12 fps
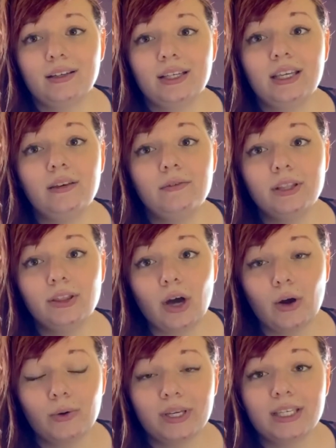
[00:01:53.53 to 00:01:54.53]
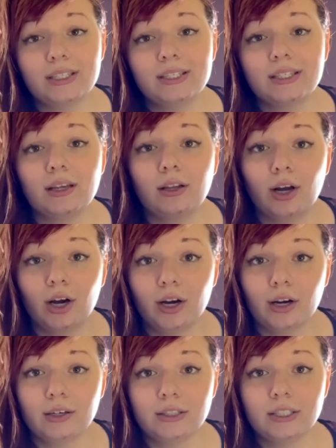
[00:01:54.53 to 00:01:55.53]
even though he is still
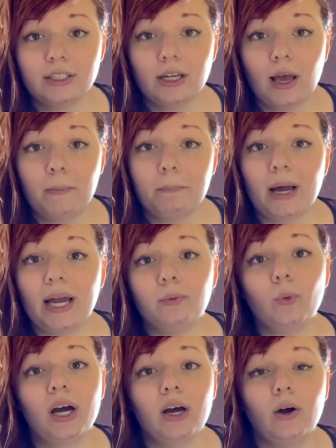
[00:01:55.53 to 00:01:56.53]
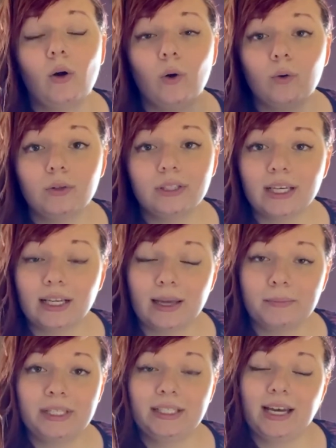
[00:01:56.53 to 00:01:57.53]
hurt by what old
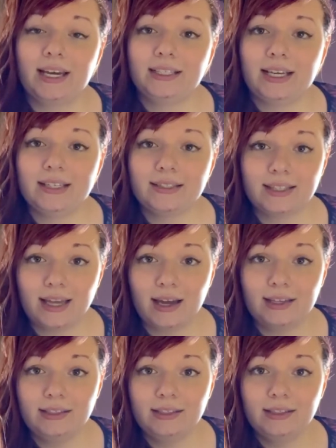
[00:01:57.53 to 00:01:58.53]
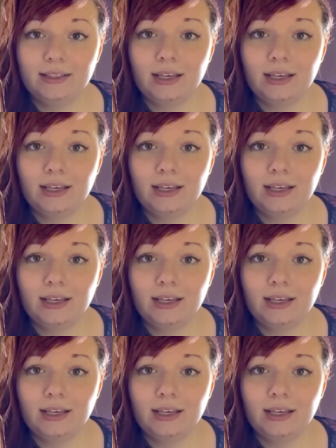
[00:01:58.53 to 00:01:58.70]
Clementine has done